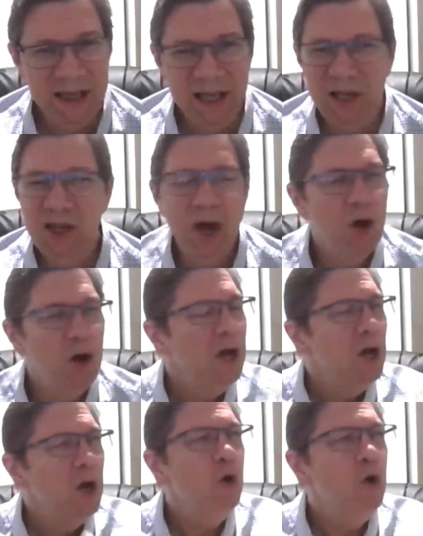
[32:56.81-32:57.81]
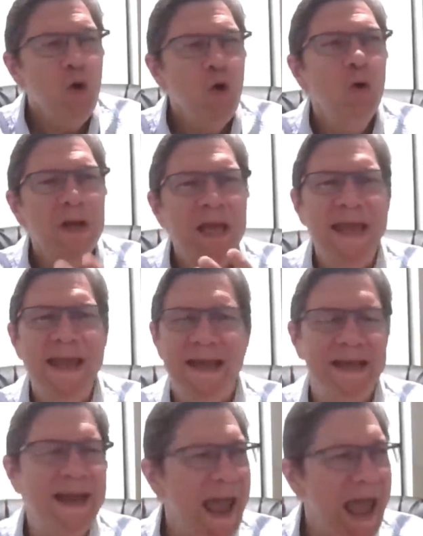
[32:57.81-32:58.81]
You, who
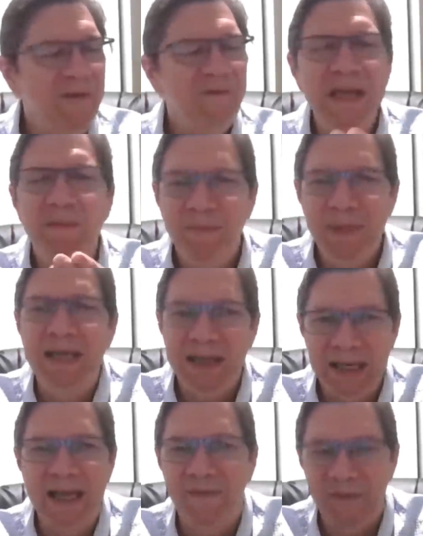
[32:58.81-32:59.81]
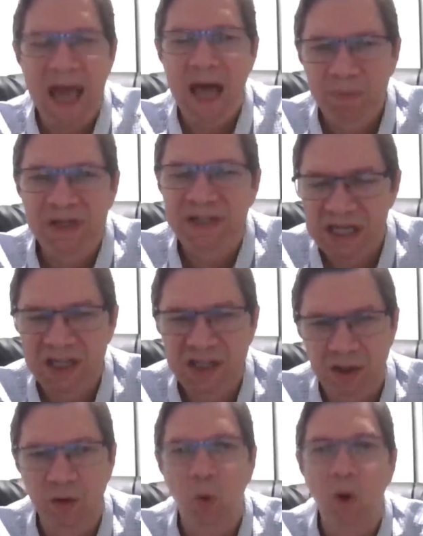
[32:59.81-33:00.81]
can, having been in that
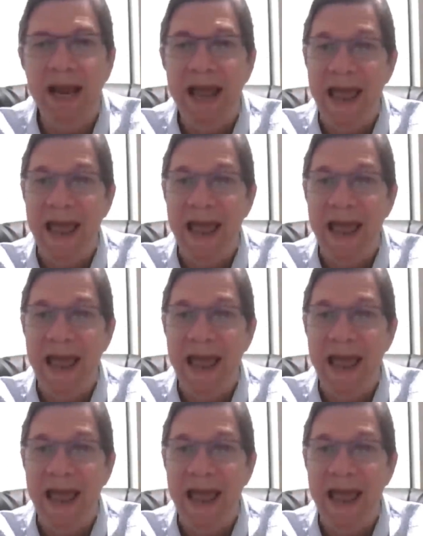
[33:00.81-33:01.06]
position, would